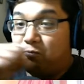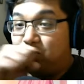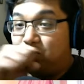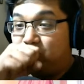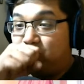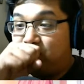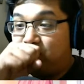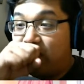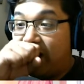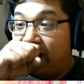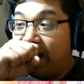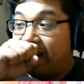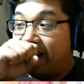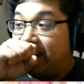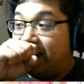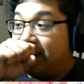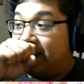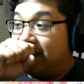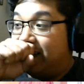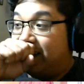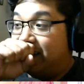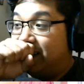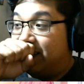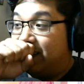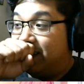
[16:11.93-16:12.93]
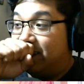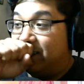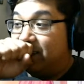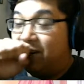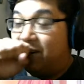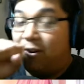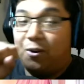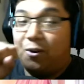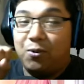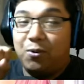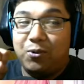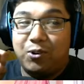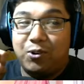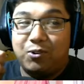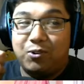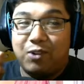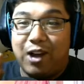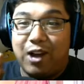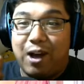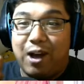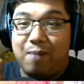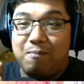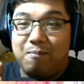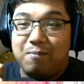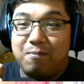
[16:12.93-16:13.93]
Frick! Holy
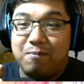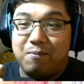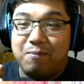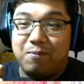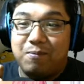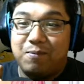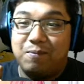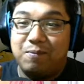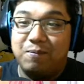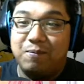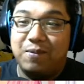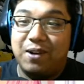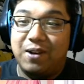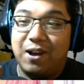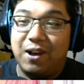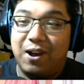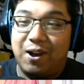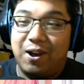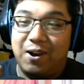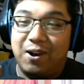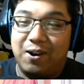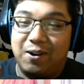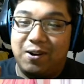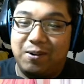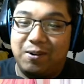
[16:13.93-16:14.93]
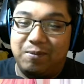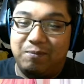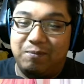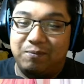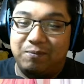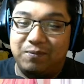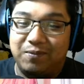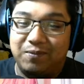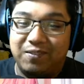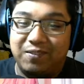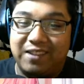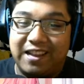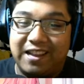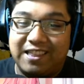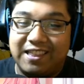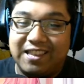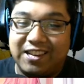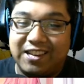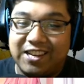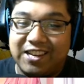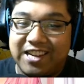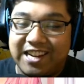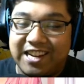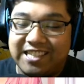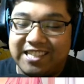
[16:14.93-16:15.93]
crap! I think
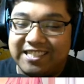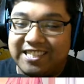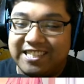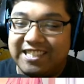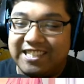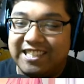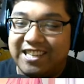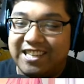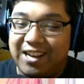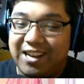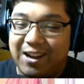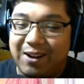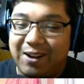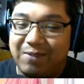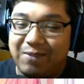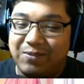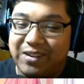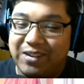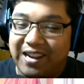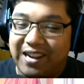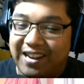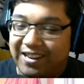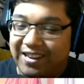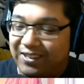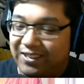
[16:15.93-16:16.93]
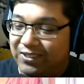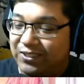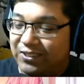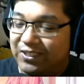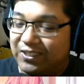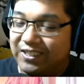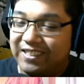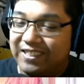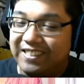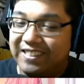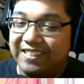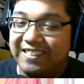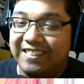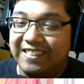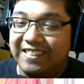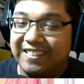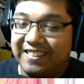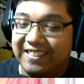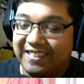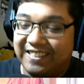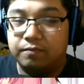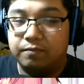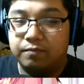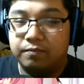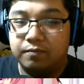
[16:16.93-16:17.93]
you guys need to calm down.
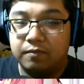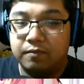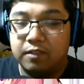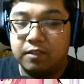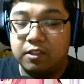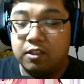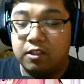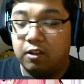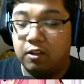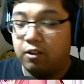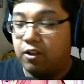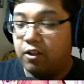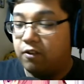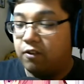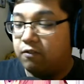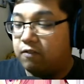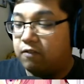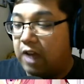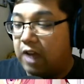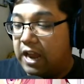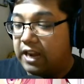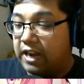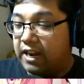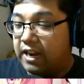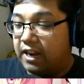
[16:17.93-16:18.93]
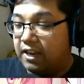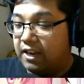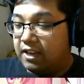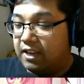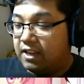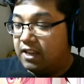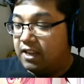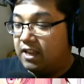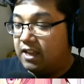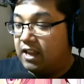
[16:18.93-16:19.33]
So they're fighting.